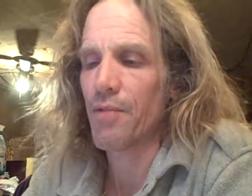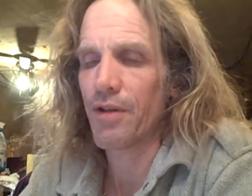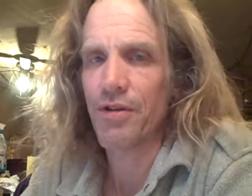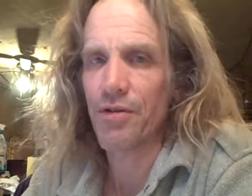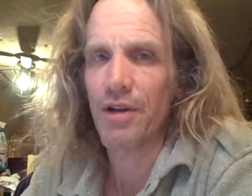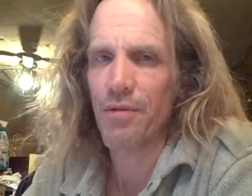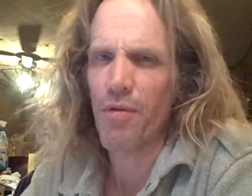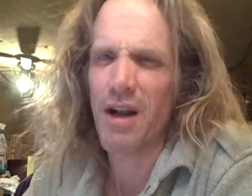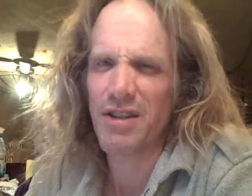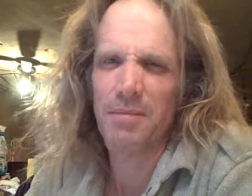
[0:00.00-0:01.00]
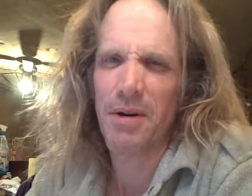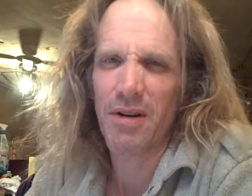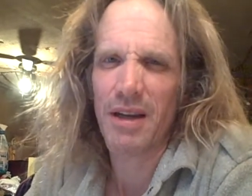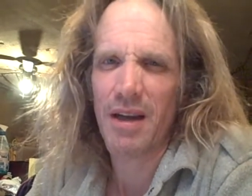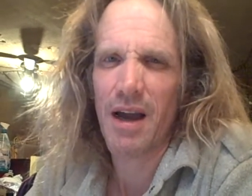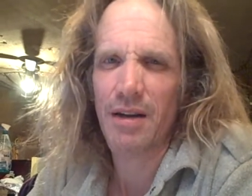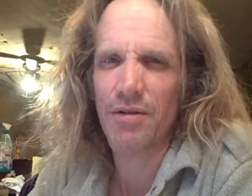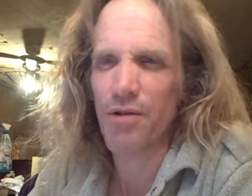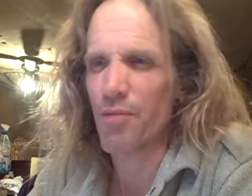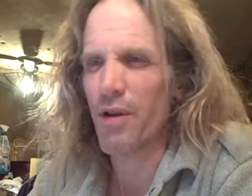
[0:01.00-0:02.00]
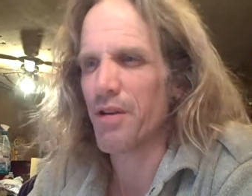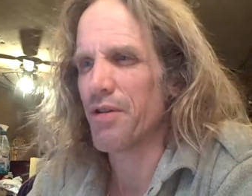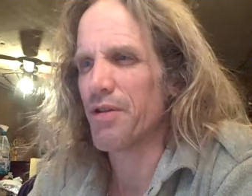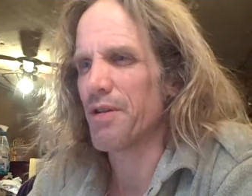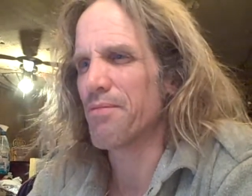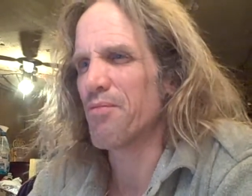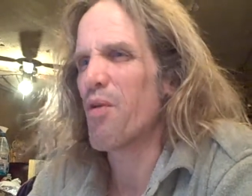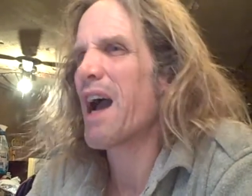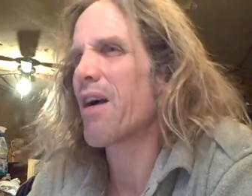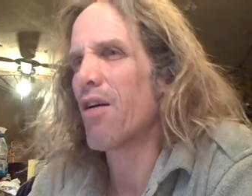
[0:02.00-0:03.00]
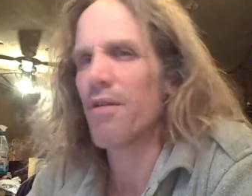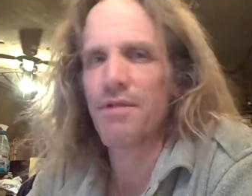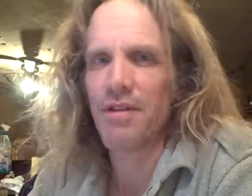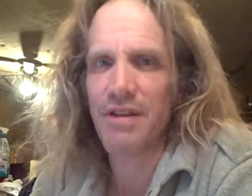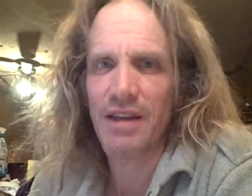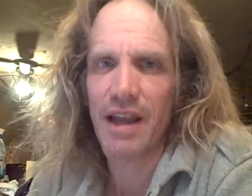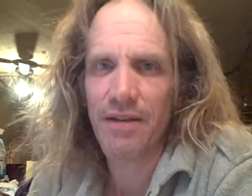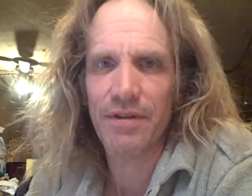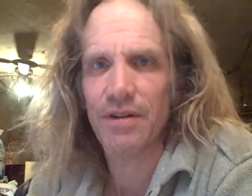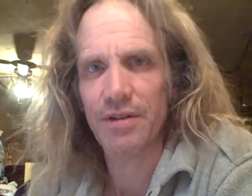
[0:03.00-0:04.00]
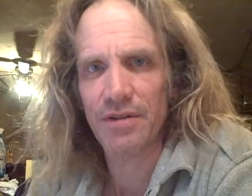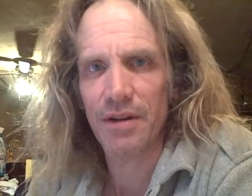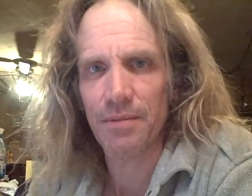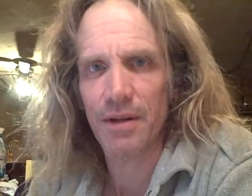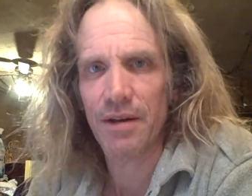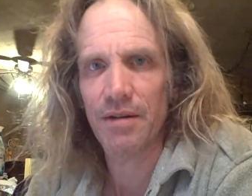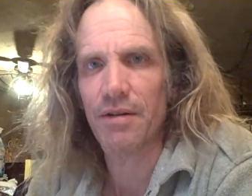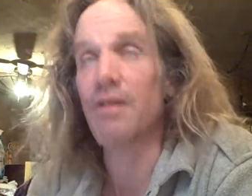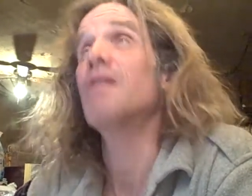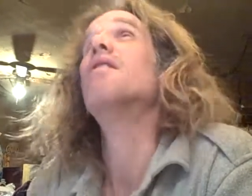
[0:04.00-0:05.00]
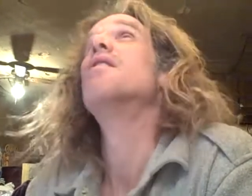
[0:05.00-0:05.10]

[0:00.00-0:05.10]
whether you can watch American Idol or whether you can whack off to the David or something, or the